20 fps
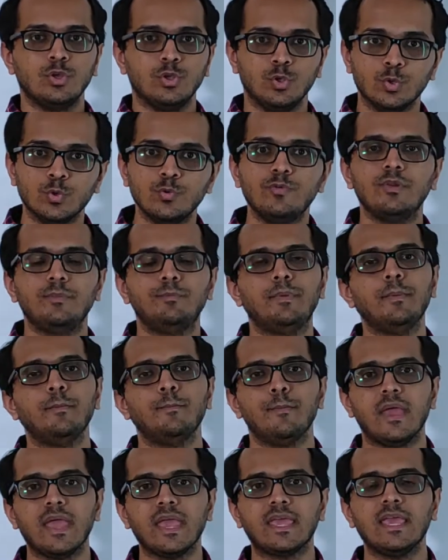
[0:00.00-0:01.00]
you will be
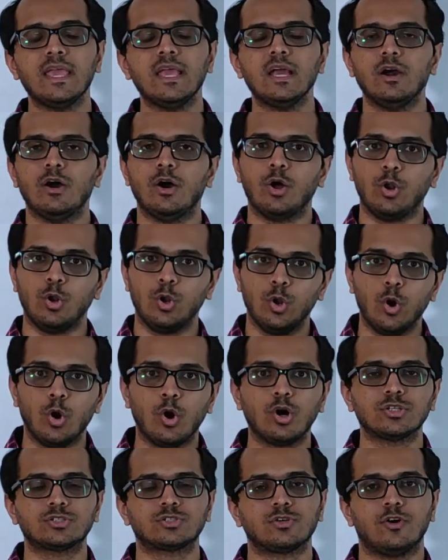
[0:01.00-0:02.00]
making a
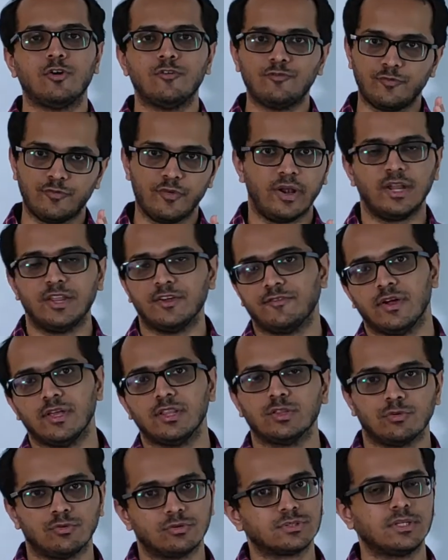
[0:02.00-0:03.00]
loss of
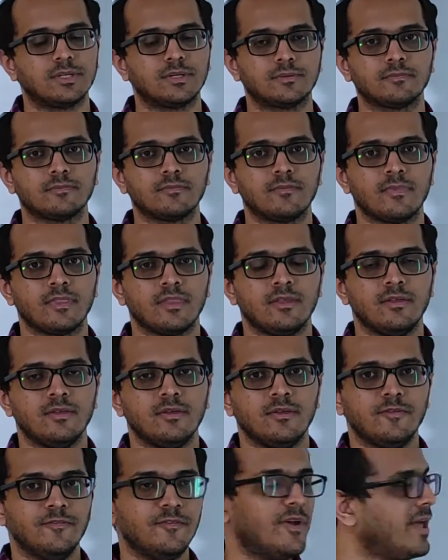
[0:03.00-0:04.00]
25,000.
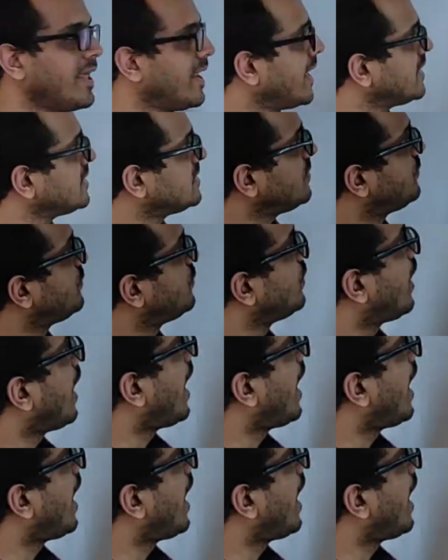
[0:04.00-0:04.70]
Whereas if you